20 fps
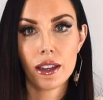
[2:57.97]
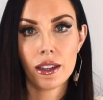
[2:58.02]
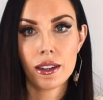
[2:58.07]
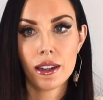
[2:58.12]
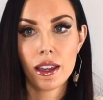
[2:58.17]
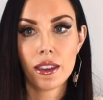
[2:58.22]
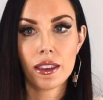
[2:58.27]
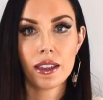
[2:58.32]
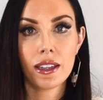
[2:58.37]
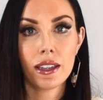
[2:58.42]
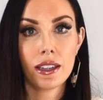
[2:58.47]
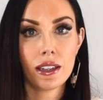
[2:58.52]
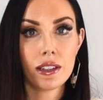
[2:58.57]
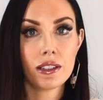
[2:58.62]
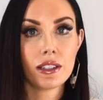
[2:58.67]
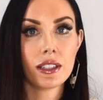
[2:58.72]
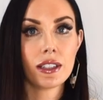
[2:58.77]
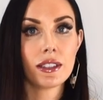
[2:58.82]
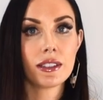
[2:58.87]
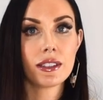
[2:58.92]
and now the
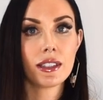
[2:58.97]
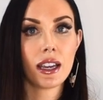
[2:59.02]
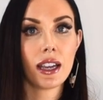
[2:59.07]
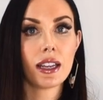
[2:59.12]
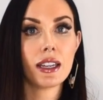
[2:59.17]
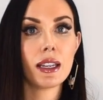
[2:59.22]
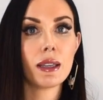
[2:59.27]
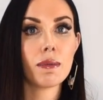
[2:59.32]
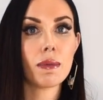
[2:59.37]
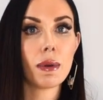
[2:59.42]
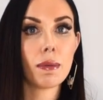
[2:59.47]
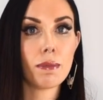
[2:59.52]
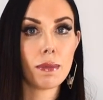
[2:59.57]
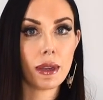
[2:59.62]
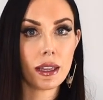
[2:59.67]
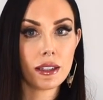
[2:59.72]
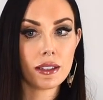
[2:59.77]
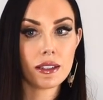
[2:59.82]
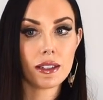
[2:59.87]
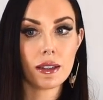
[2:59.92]
energy is gaining
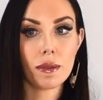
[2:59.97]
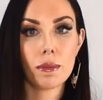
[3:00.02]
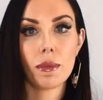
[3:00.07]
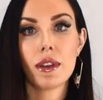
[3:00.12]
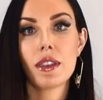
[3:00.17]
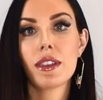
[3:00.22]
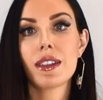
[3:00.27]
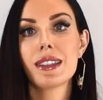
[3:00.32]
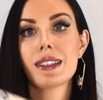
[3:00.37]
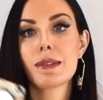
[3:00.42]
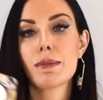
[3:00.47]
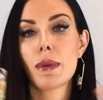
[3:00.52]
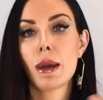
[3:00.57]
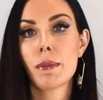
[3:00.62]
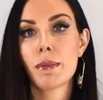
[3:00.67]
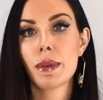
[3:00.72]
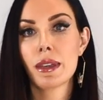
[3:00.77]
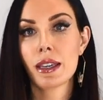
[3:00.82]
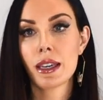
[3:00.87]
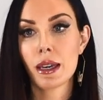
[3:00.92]
momentum where things
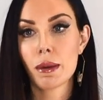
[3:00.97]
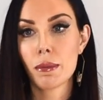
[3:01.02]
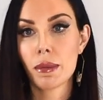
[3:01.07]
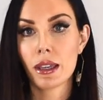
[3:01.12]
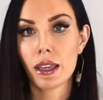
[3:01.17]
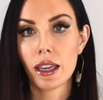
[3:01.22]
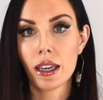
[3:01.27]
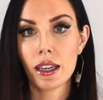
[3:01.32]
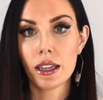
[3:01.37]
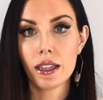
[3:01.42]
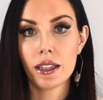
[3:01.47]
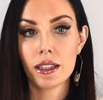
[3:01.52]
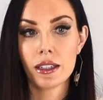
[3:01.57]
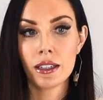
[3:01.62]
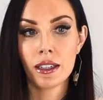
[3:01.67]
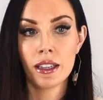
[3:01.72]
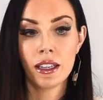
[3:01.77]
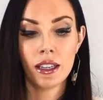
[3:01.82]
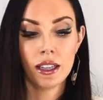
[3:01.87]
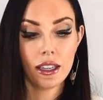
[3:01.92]
might be coming out
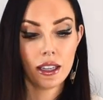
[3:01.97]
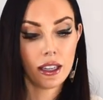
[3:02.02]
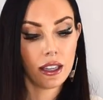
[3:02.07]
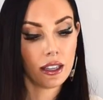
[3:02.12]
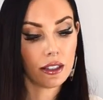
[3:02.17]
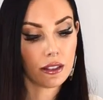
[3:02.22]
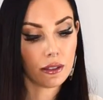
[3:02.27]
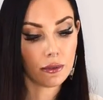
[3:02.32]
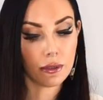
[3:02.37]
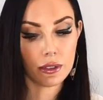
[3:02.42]
as a